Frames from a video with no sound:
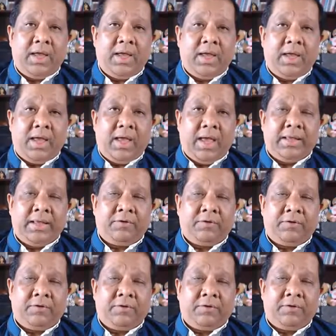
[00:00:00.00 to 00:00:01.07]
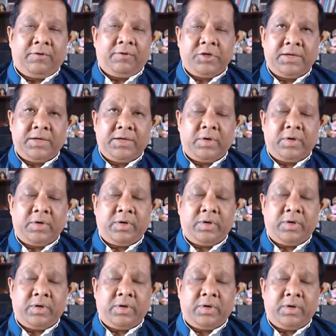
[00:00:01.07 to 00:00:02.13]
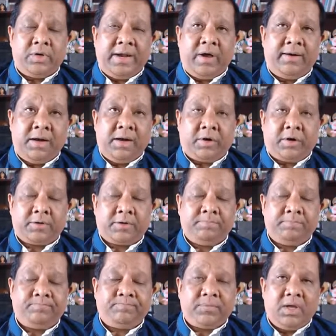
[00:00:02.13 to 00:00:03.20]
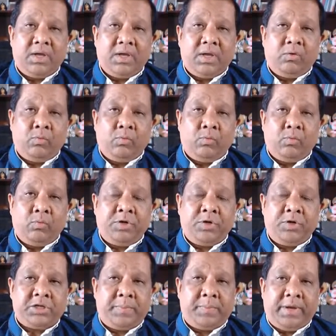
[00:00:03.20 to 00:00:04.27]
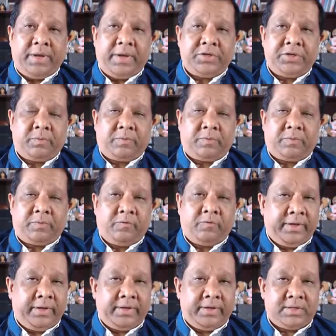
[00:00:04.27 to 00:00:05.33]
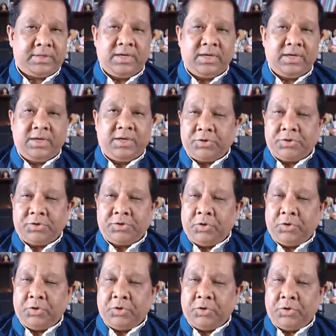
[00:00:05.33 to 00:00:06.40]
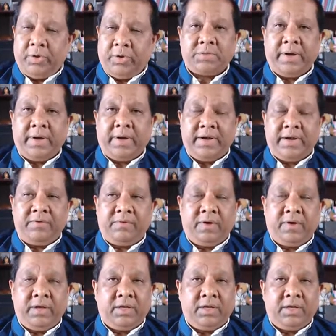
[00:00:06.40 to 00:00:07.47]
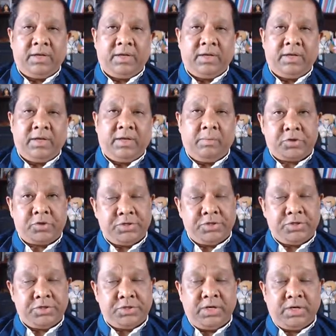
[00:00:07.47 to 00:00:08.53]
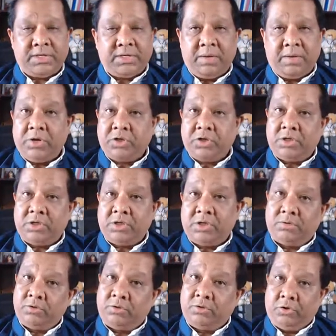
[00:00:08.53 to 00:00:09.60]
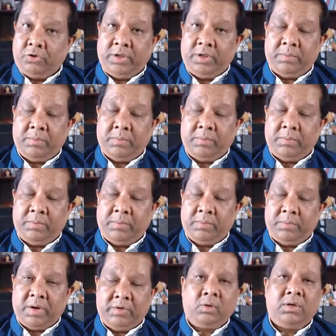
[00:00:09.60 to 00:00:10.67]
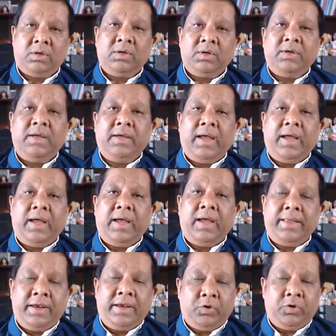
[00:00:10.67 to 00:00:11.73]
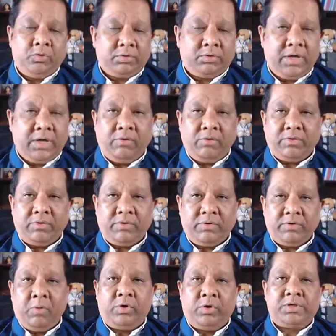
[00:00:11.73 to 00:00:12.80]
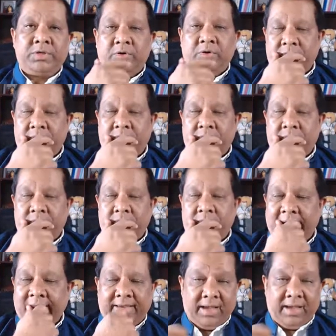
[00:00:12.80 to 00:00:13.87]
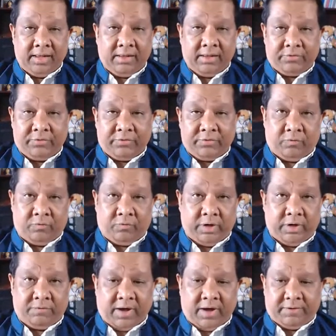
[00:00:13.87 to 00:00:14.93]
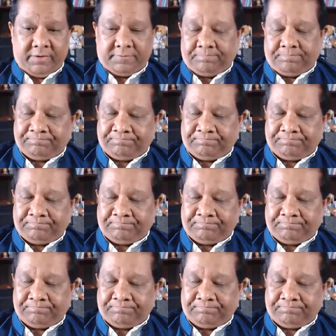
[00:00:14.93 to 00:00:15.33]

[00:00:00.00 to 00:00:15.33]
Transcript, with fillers: and the first important thing is to identify the landmark, which interspace you're performing this. So it starts by identifying the lumbosacral junction, as I mentioned to you in my previous talk, and then you count upwards till you find the L3, 4, and 5.